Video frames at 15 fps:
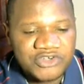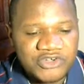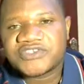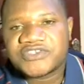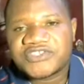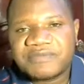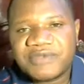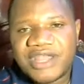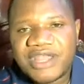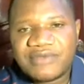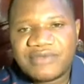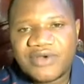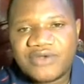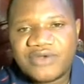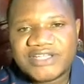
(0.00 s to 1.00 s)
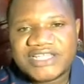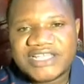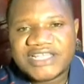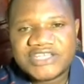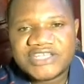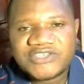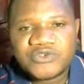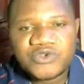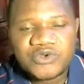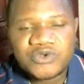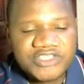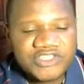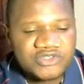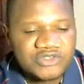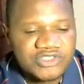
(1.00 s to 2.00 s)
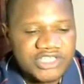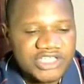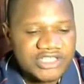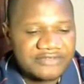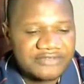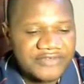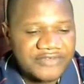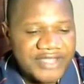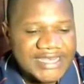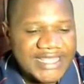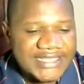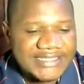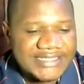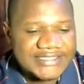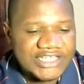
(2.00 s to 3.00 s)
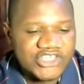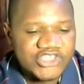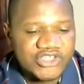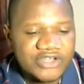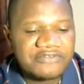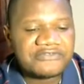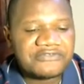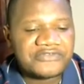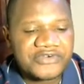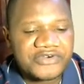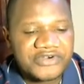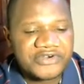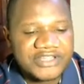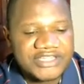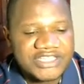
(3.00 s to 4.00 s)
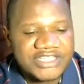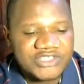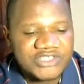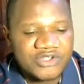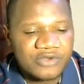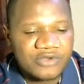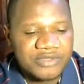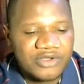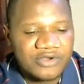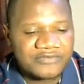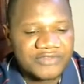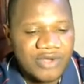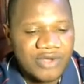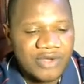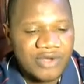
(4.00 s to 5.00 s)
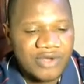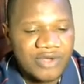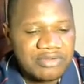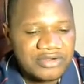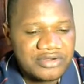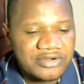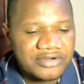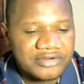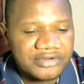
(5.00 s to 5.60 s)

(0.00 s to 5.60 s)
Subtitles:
So step number one, what I need to do is to change the file extension for this copy of the workbook.